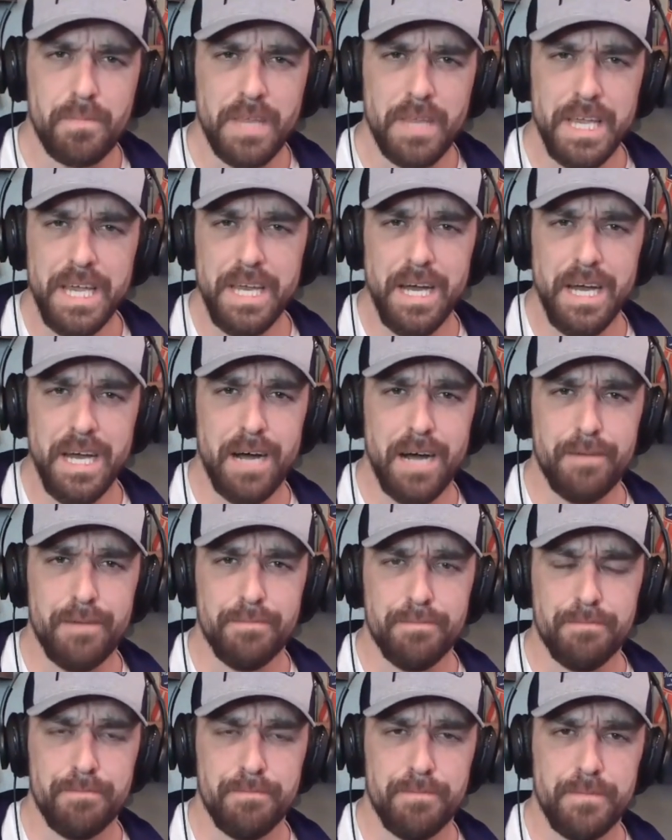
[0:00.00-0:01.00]

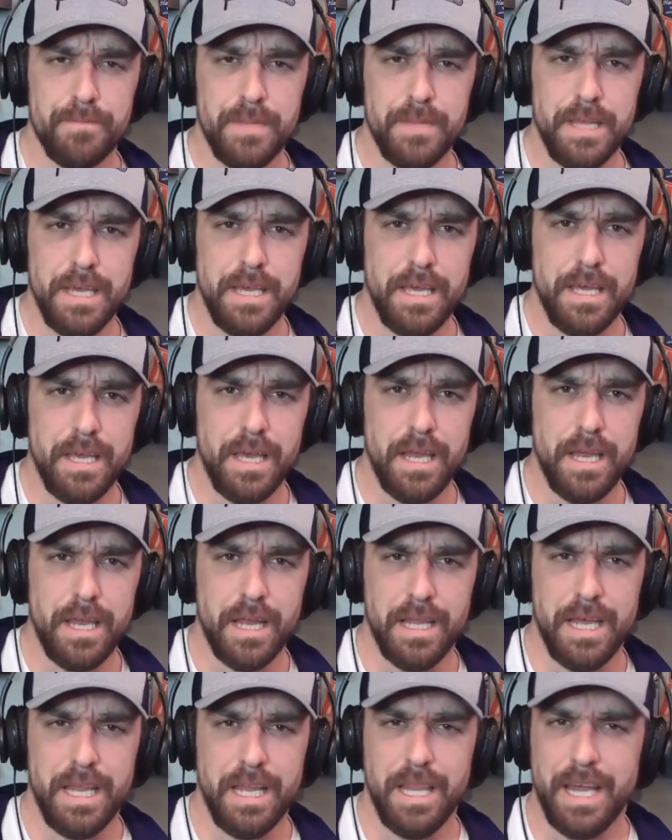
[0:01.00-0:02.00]

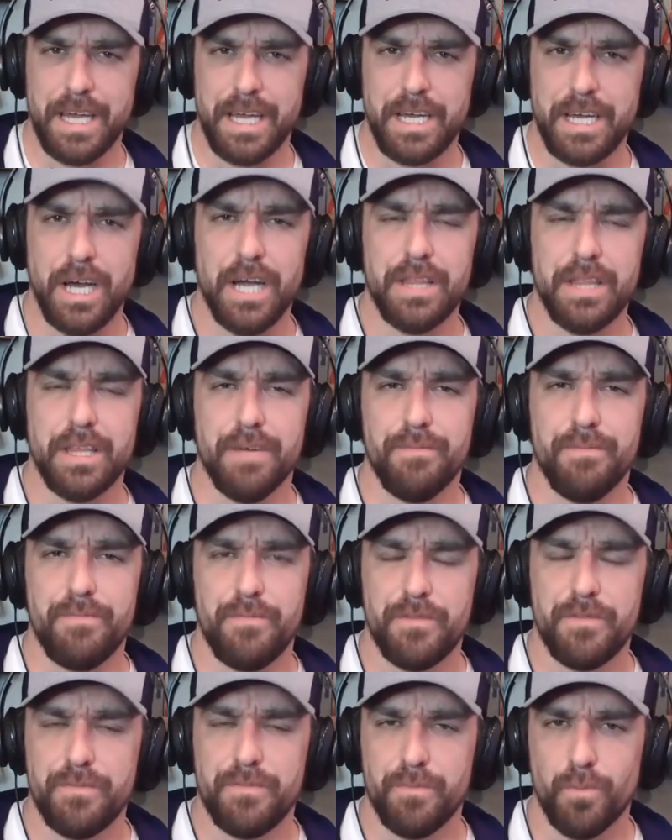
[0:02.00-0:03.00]
it like cut the
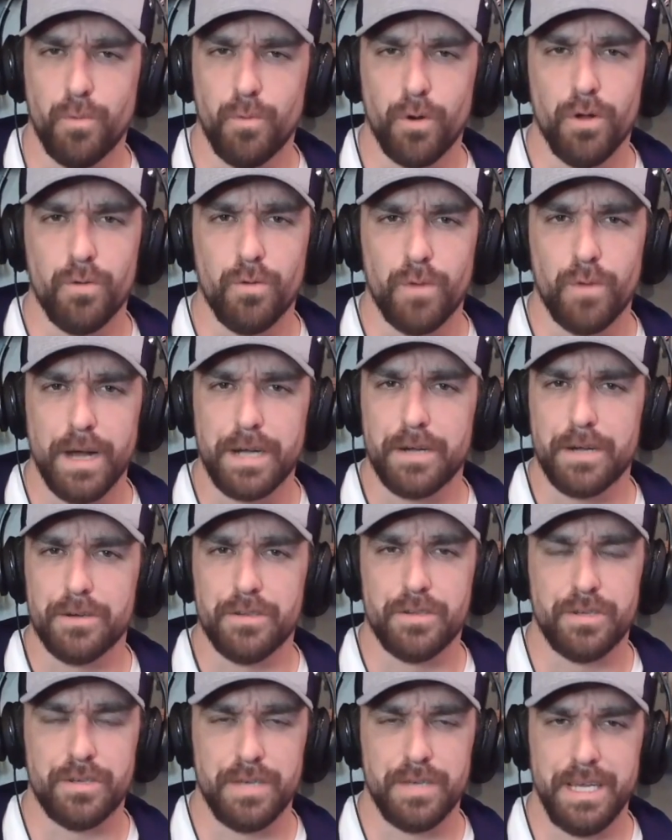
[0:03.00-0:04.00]
world
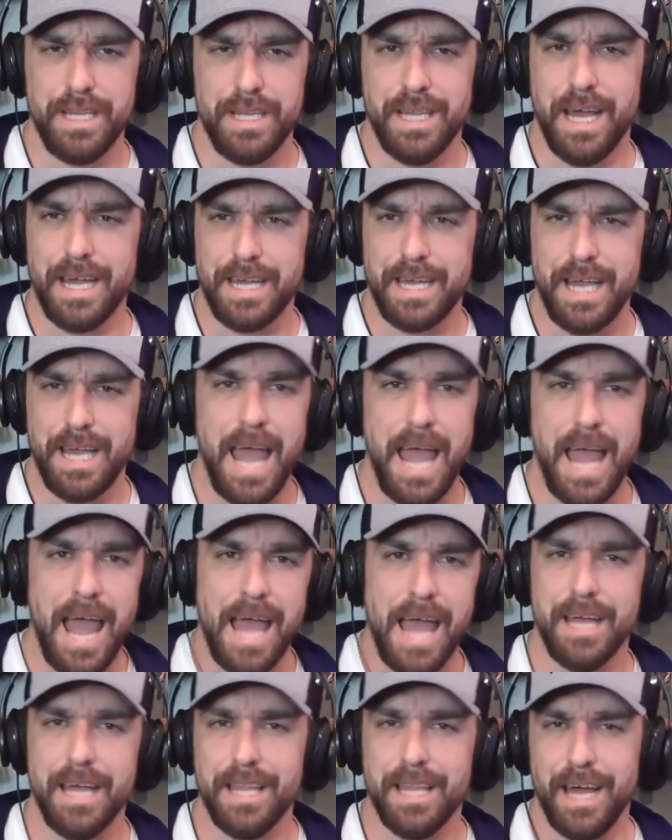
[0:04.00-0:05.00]
records in like
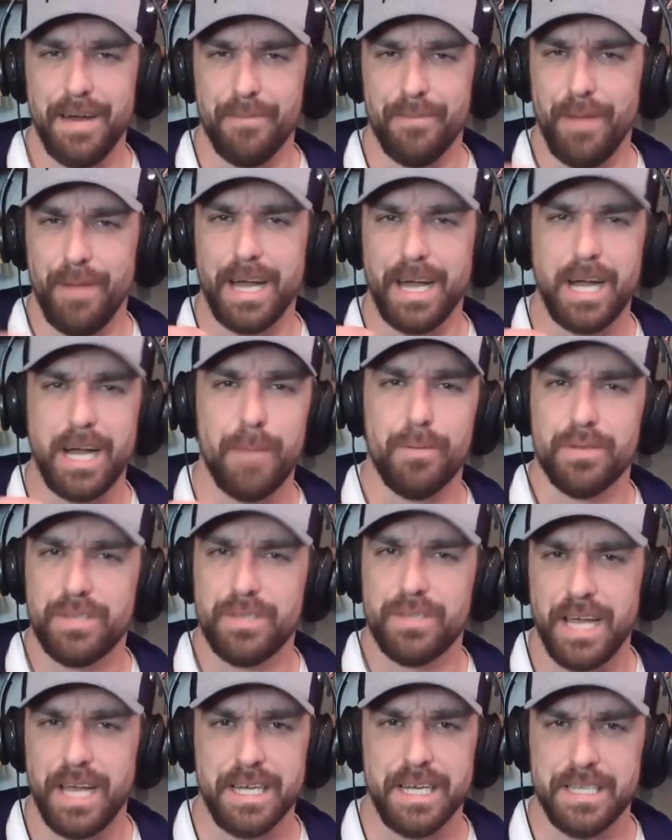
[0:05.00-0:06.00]
by a couple
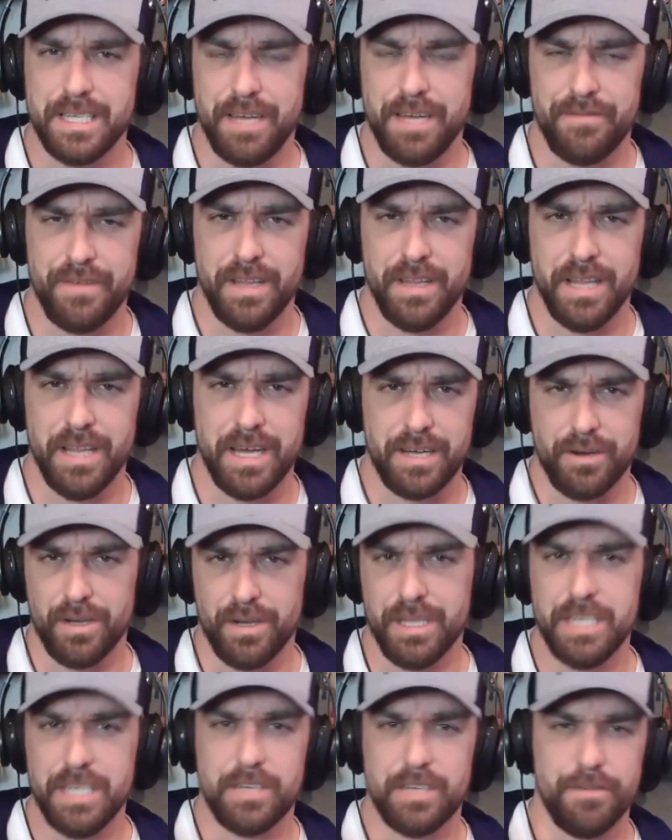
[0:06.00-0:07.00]
seconds, I feel like, or
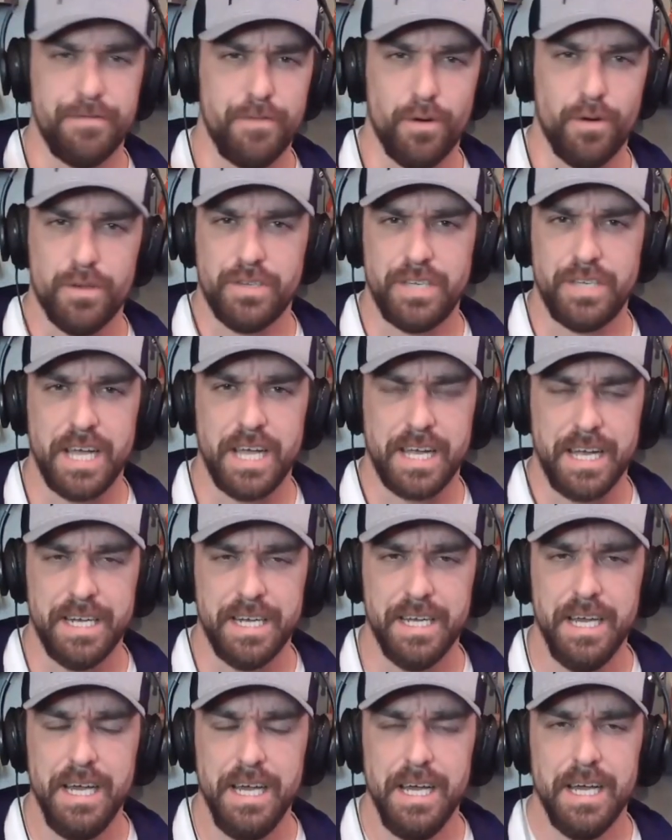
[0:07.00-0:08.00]
at least a full
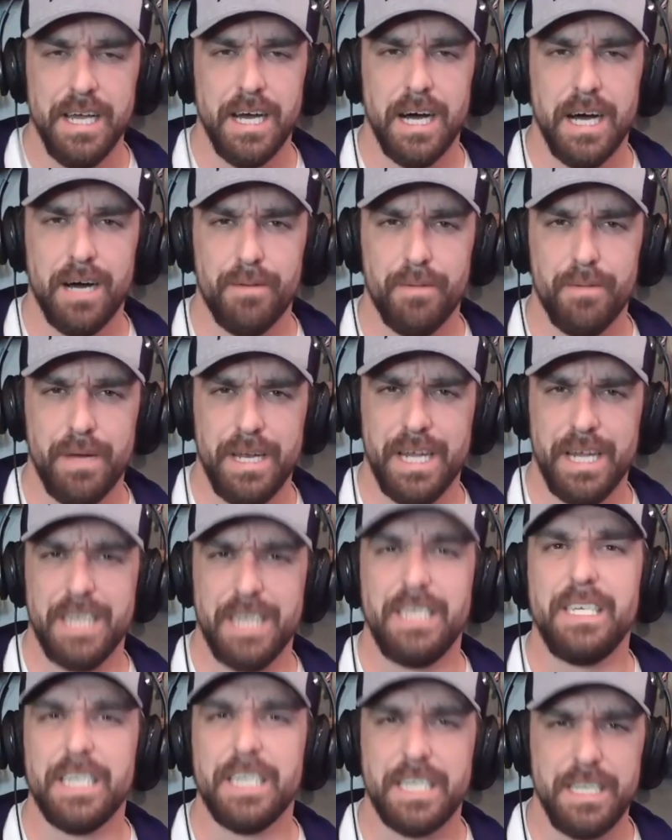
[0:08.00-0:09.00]
second, in a
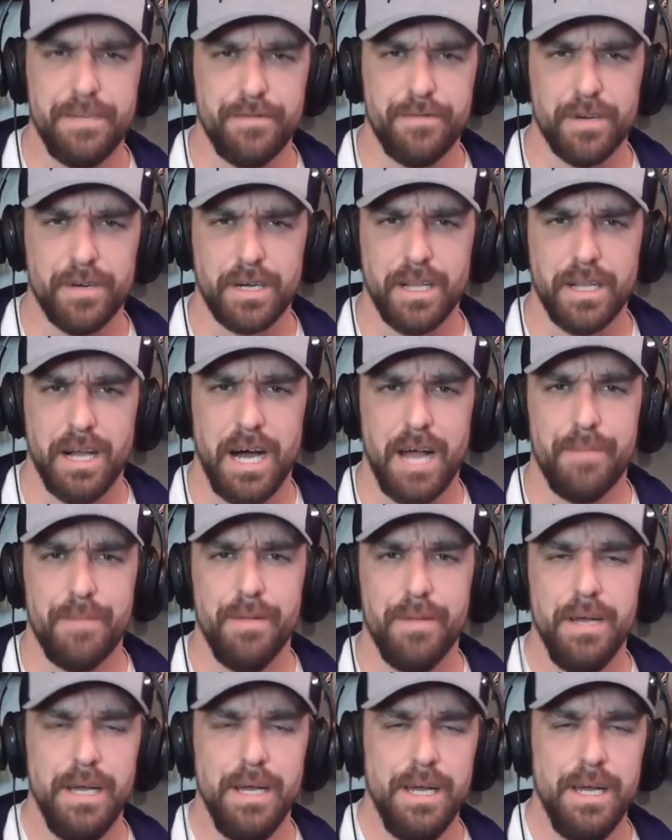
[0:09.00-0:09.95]
60-foot climb.